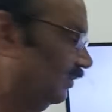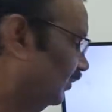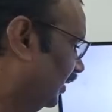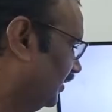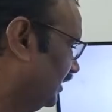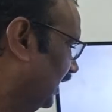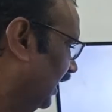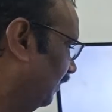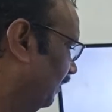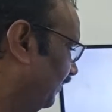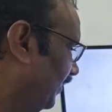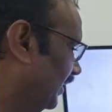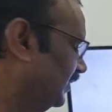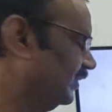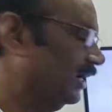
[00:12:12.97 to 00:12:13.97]
What is ATP,
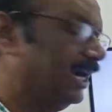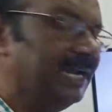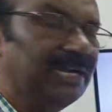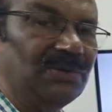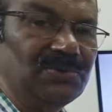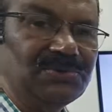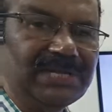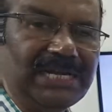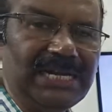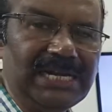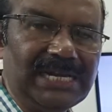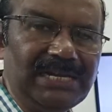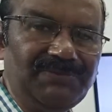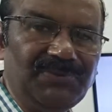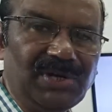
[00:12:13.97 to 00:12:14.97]
friends? Adenosine
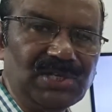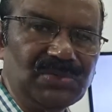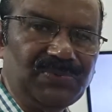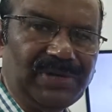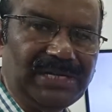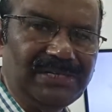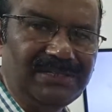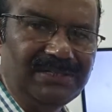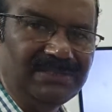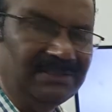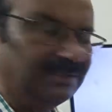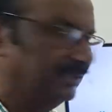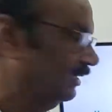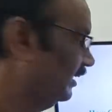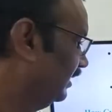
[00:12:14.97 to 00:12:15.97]
triphosphate.
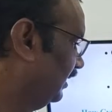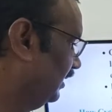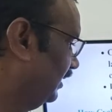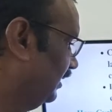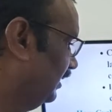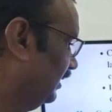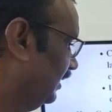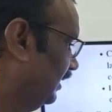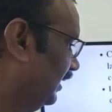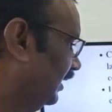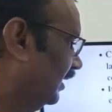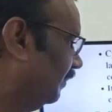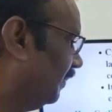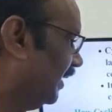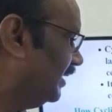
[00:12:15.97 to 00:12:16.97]
In
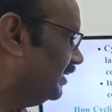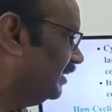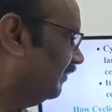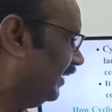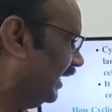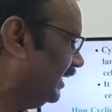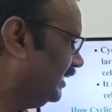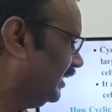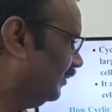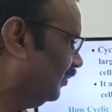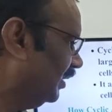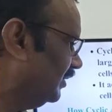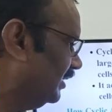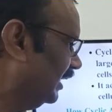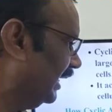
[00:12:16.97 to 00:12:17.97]
the presence of an enzyme,
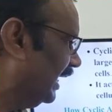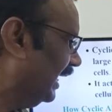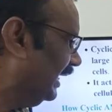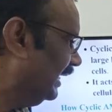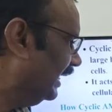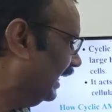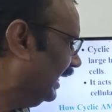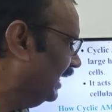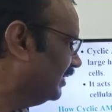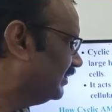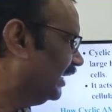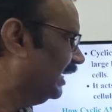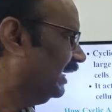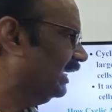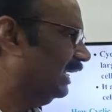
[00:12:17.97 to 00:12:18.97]
what is that? Adenyl
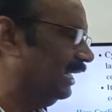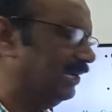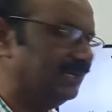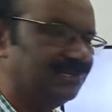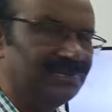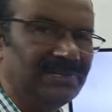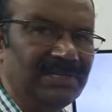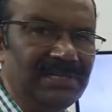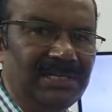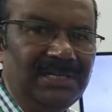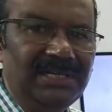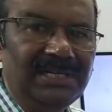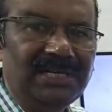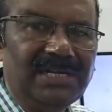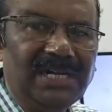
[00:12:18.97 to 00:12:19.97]
cyclase
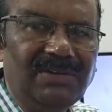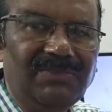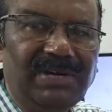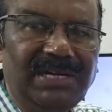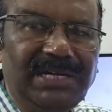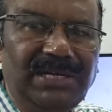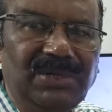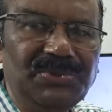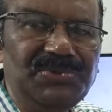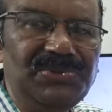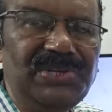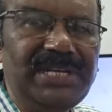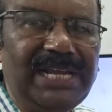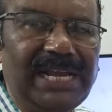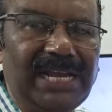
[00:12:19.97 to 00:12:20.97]
convert into
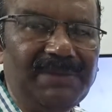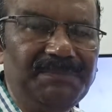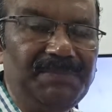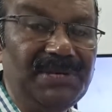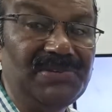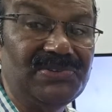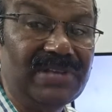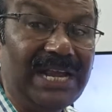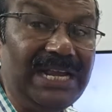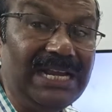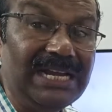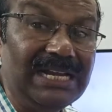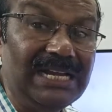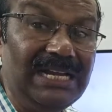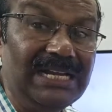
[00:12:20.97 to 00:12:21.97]
CAMP,
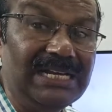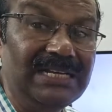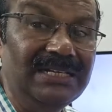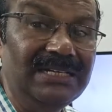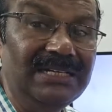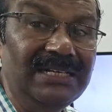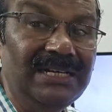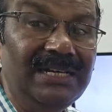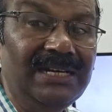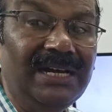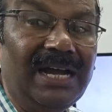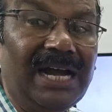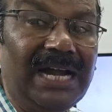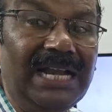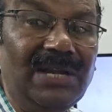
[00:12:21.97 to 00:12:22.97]
cyclic
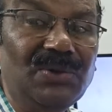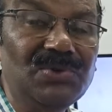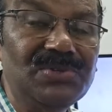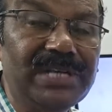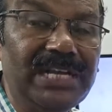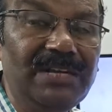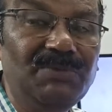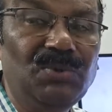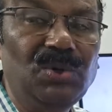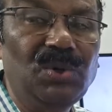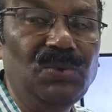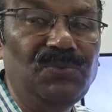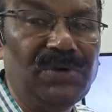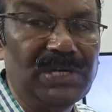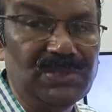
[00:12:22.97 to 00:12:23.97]
adenosine
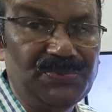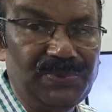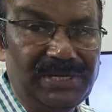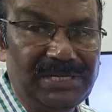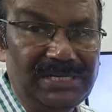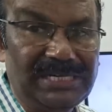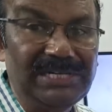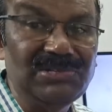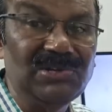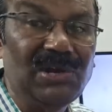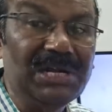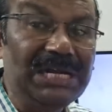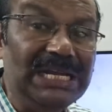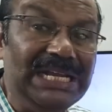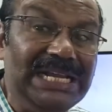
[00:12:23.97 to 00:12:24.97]
monophosphate. It is
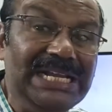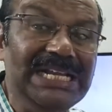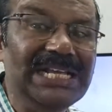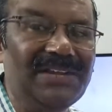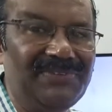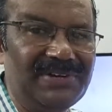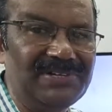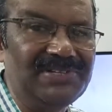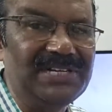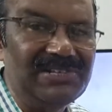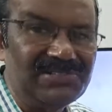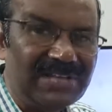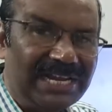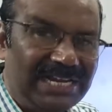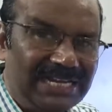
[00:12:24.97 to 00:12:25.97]
not linear, friends. It is
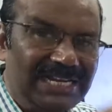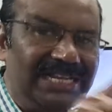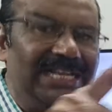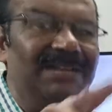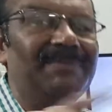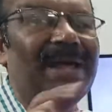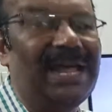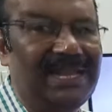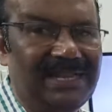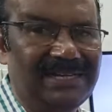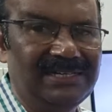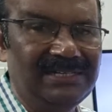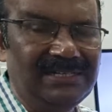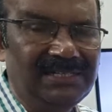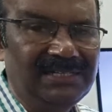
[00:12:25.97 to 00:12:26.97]
cyclic in manner.
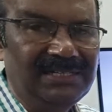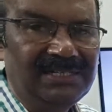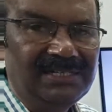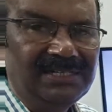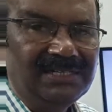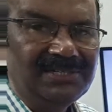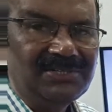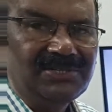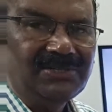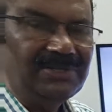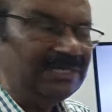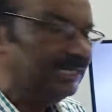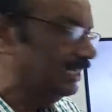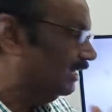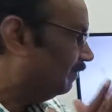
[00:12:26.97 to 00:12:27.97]

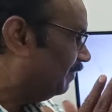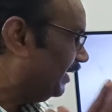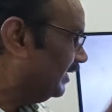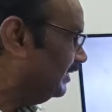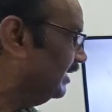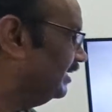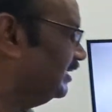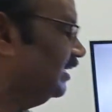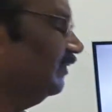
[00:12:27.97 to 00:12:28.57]
So in the presence